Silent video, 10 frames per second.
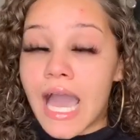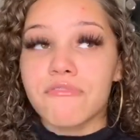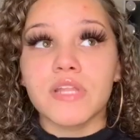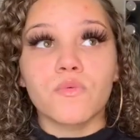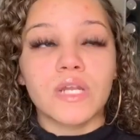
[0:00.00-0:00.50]
I
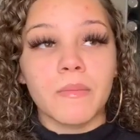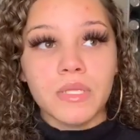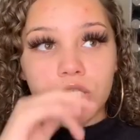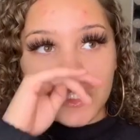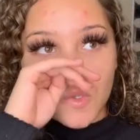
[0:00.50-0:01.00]
feel like when I'm
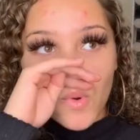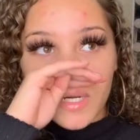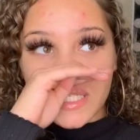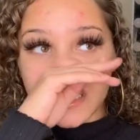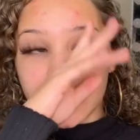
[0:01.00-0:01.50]
in the
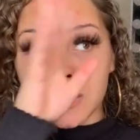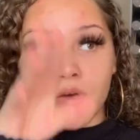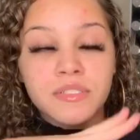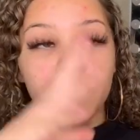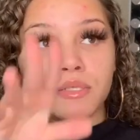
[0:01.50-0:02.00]
stores,
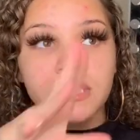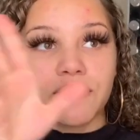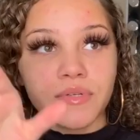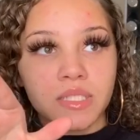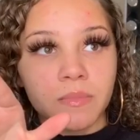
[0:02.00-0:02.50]
stuff smells
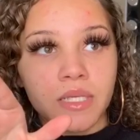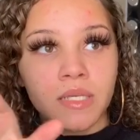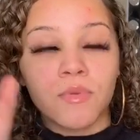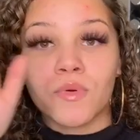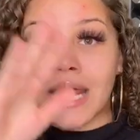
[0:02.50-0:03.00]
different to
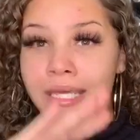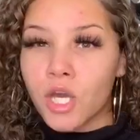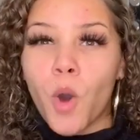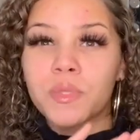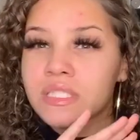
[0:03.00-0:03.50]
me. But when I
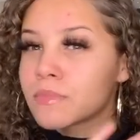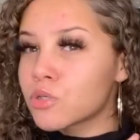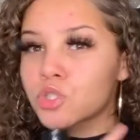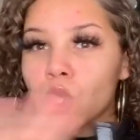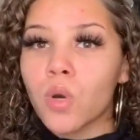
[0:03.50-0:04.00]
get home, it
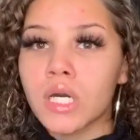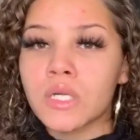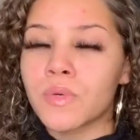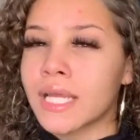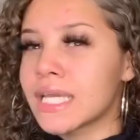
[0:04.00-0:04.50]
smells so good.
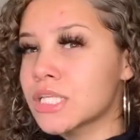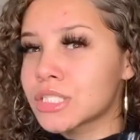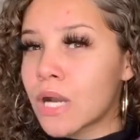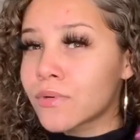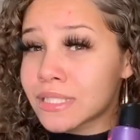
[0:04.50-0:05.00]
And when I get in the
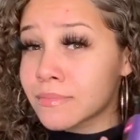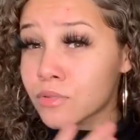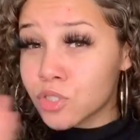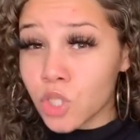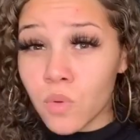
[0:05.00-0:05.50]
shower, it
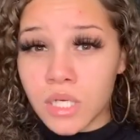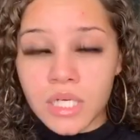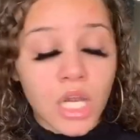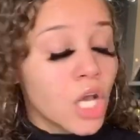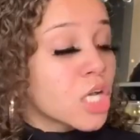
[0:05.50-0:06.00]
smells so good.